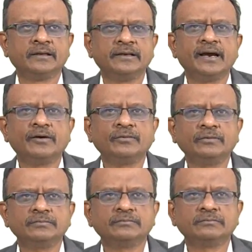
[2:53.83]

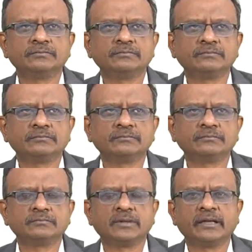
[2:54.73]
Now,
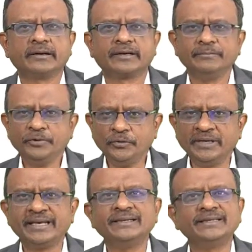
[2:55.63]

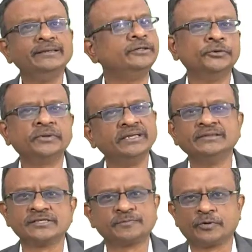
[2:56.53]
communicating during
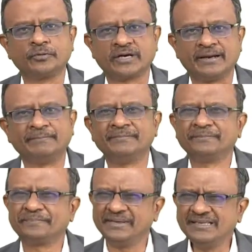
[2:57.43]
this program,
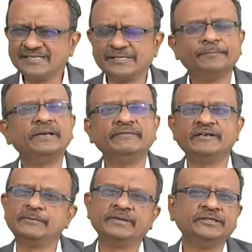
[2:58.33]
principally
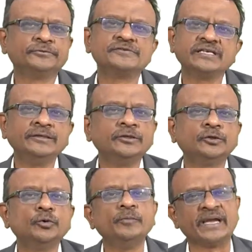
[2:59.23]
we'll be using
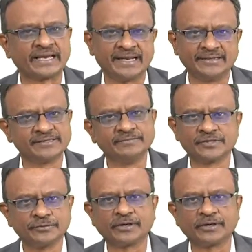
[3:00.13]
two mechanisms to